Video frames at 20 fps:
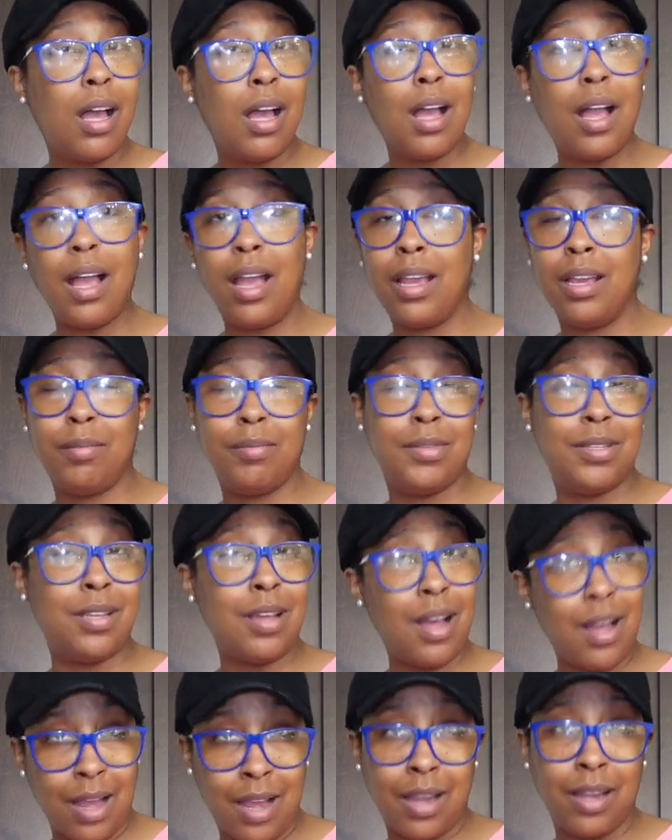I am
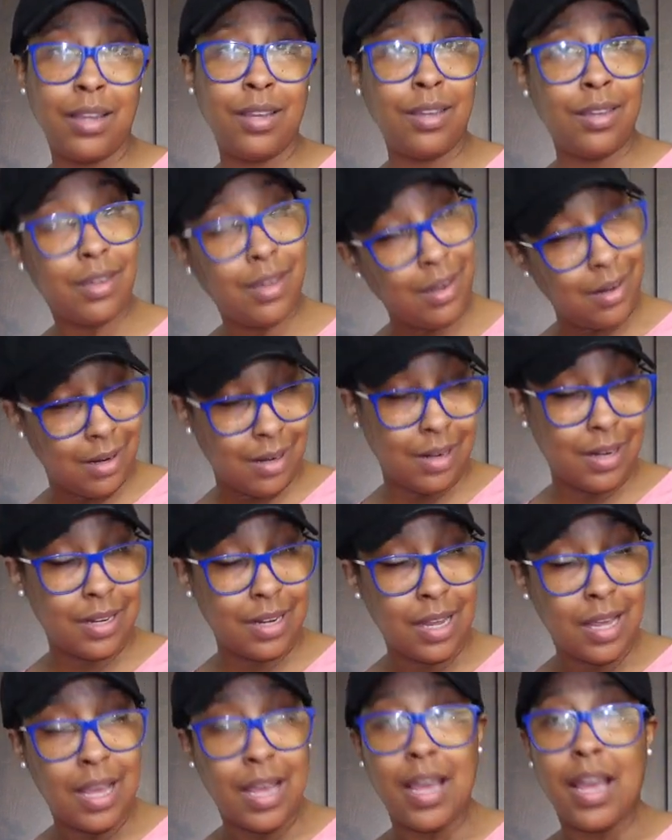tired.
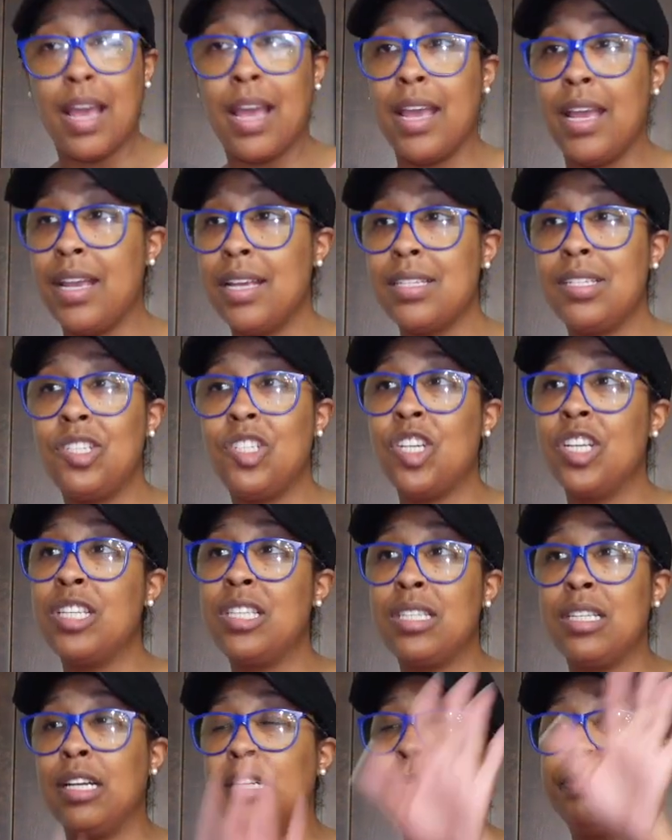It's
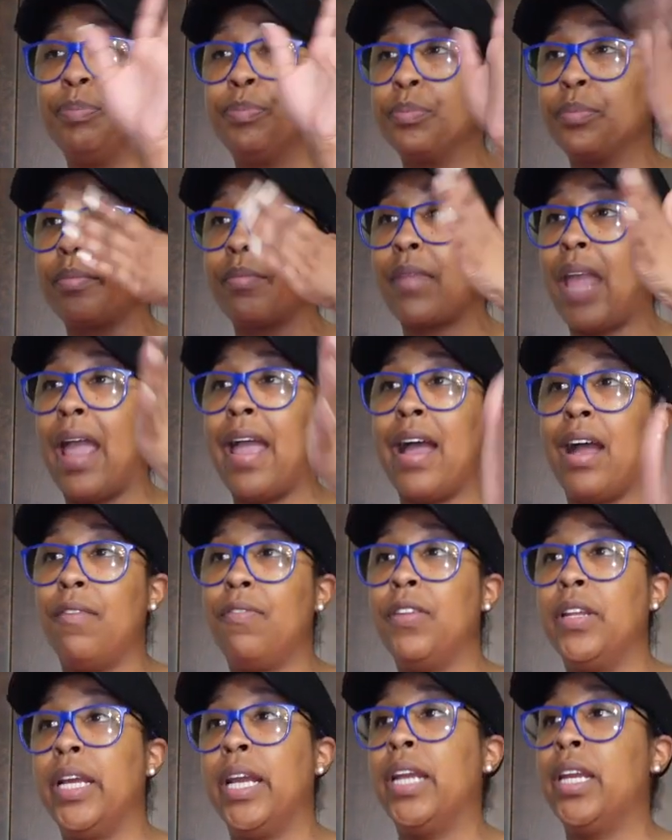just some
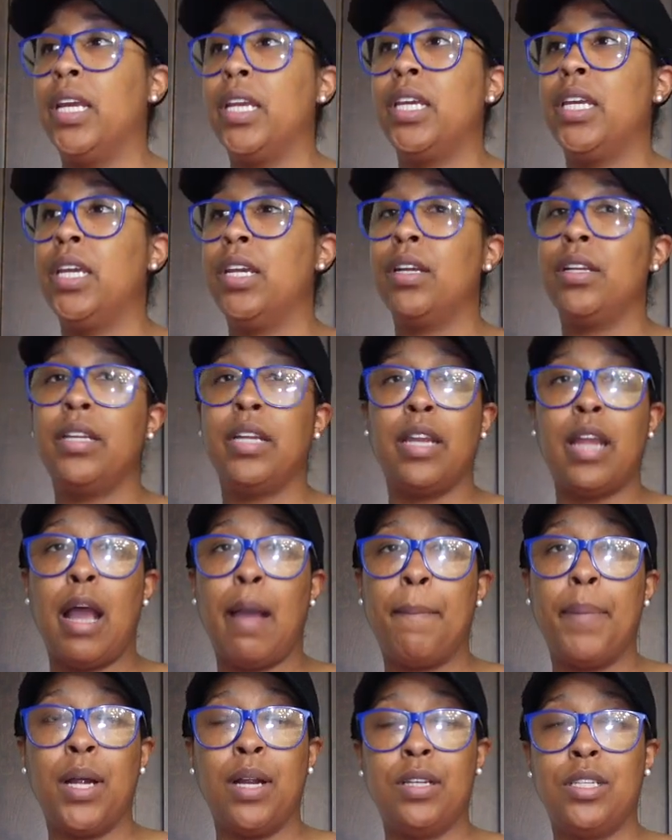athletic gear that
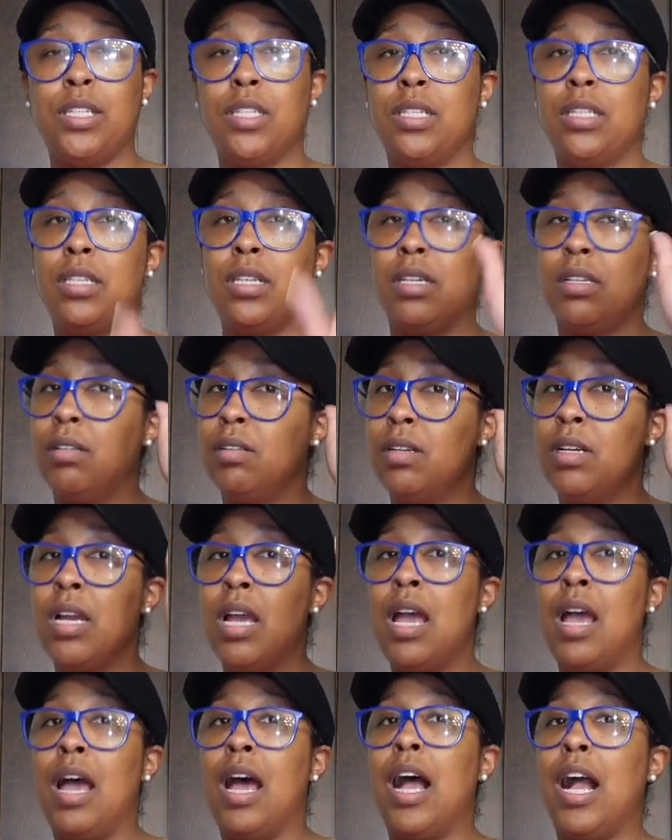I purchased so
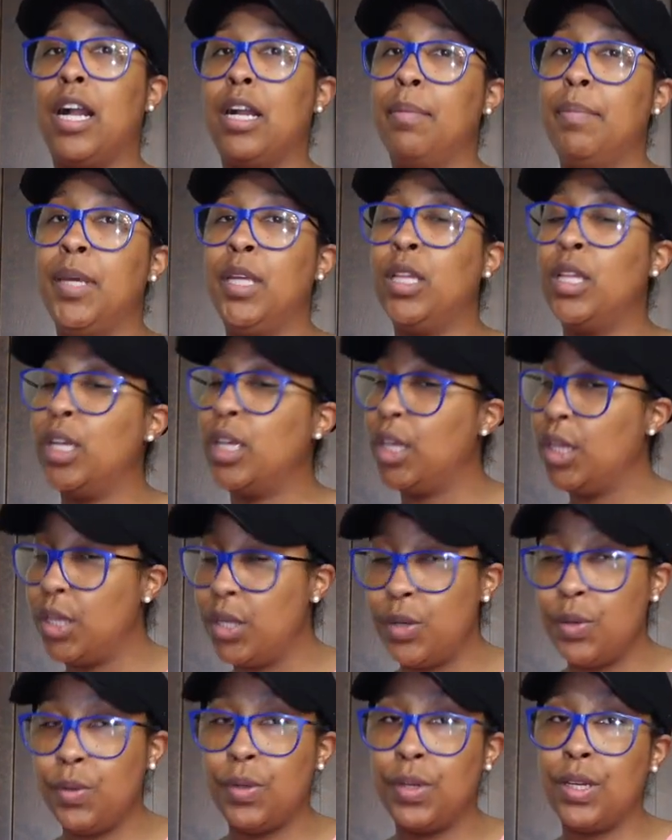I can be looking
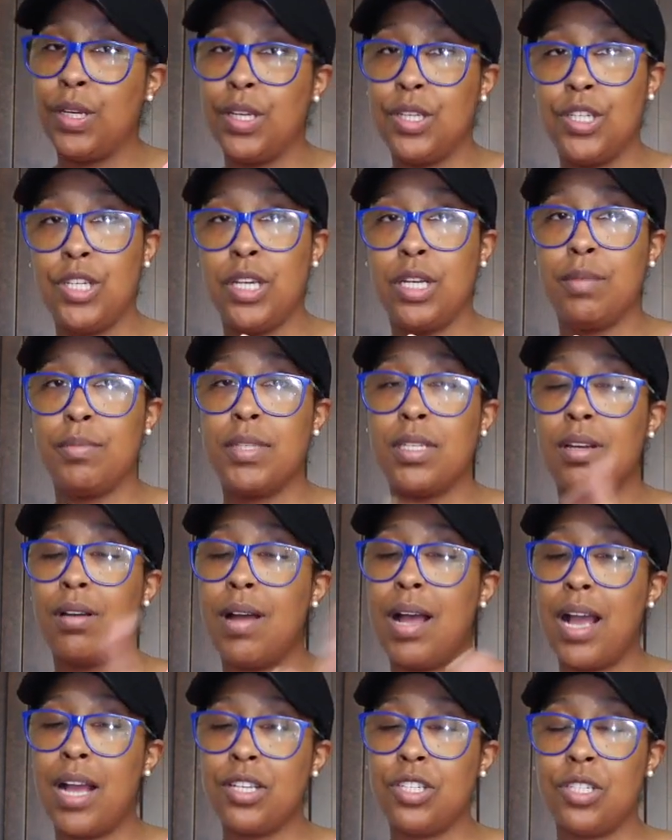cute in the gym. So
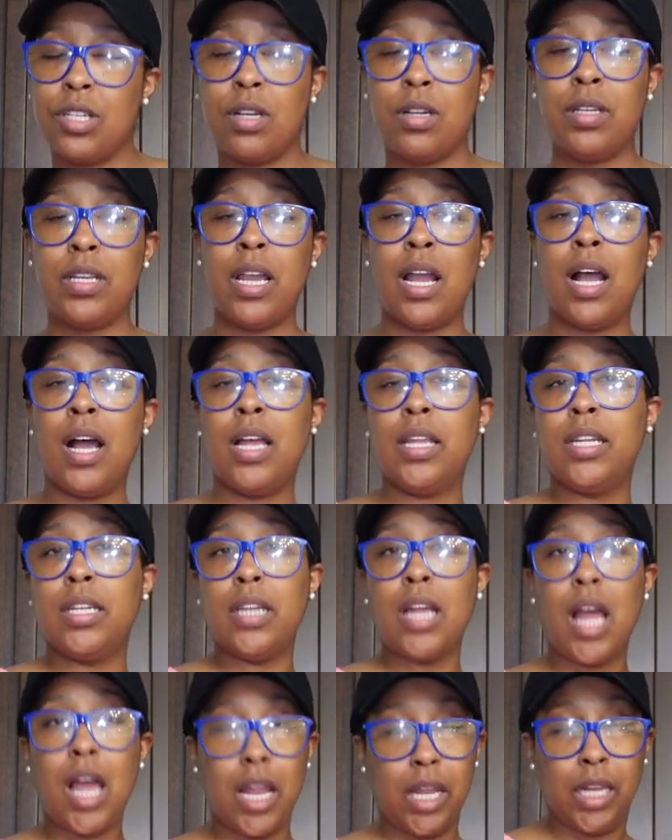I'll show y'all and
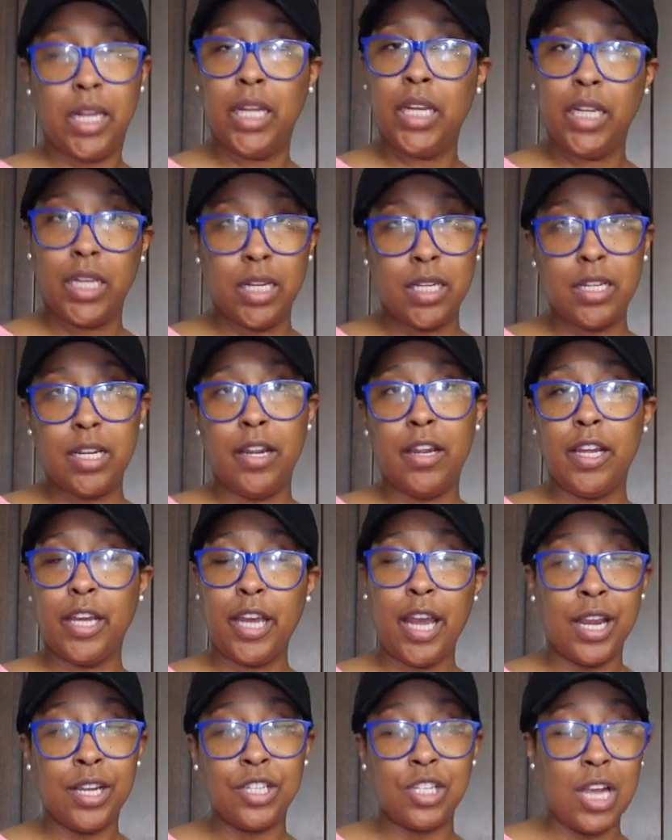I'll link it in
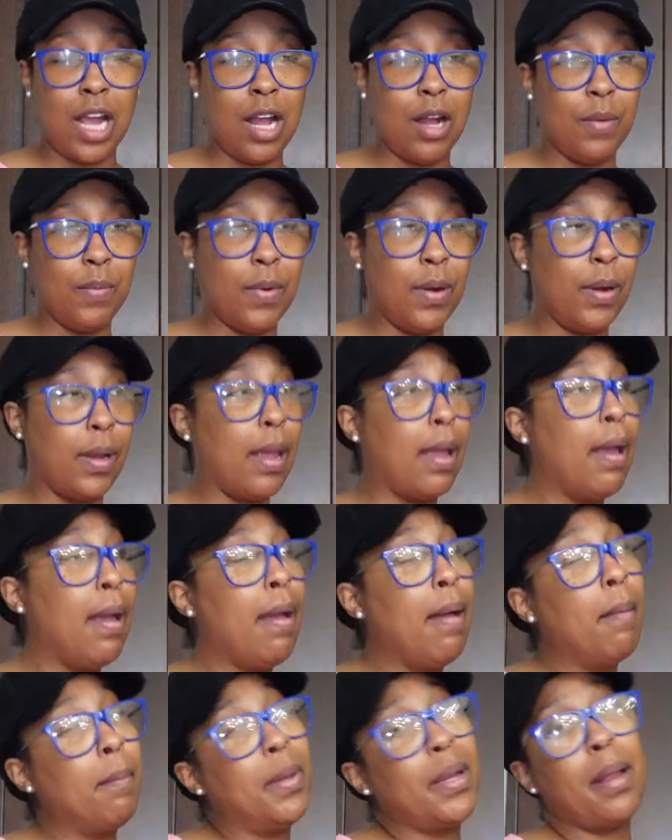case y'all want it.
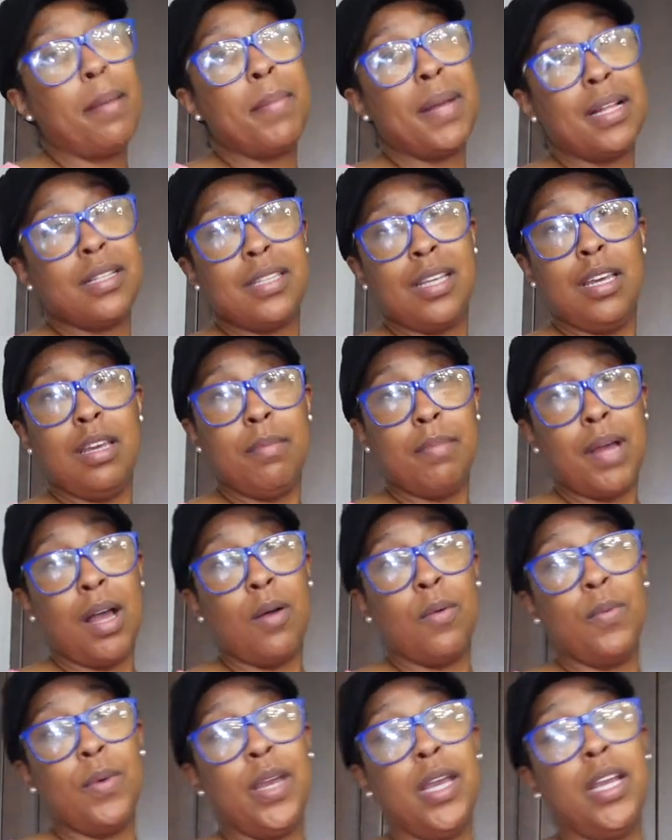But I'm about to eat
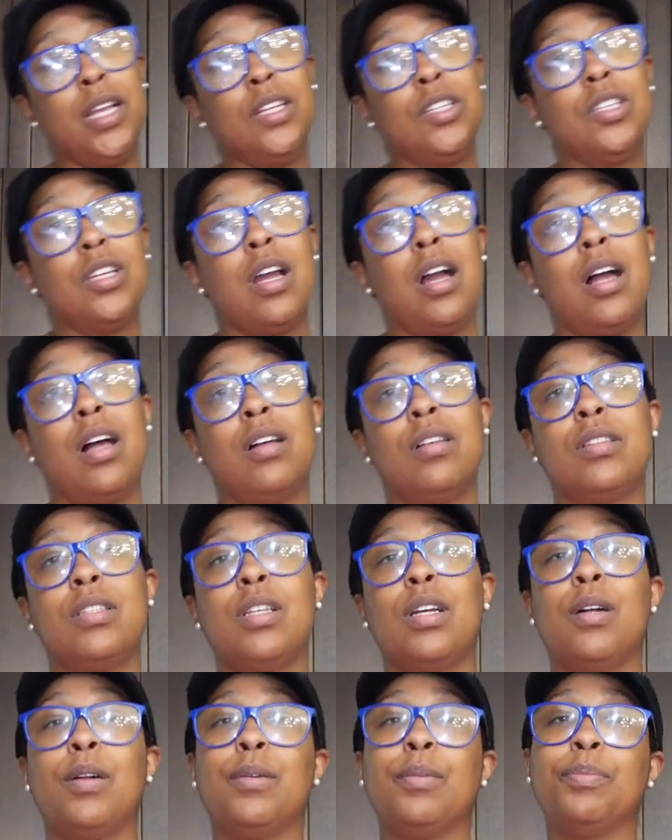my wings, y'all.
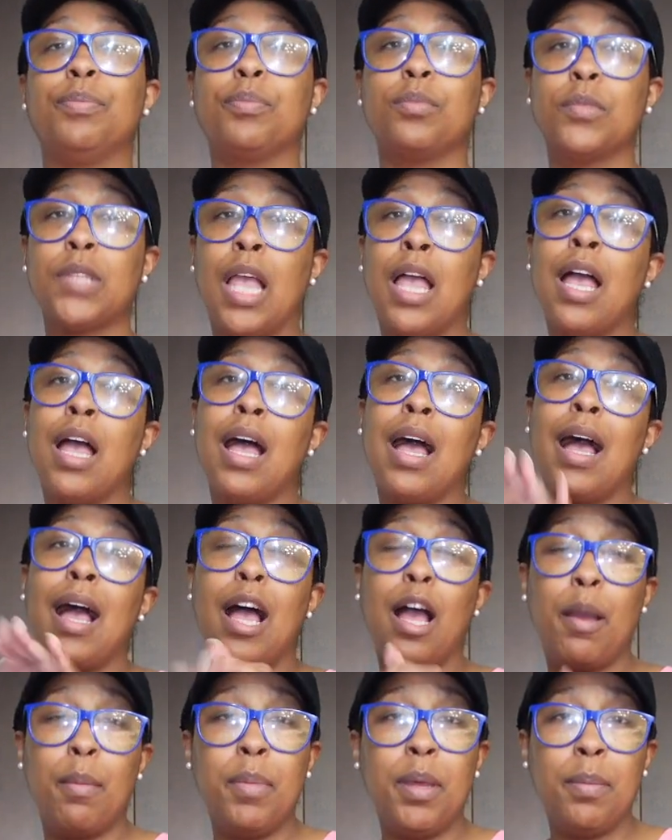So
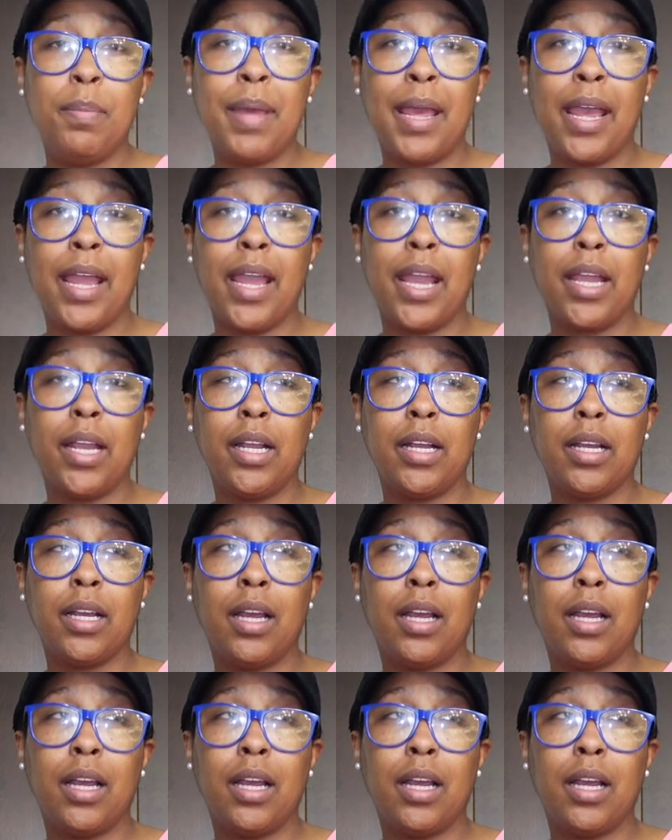I'll be back.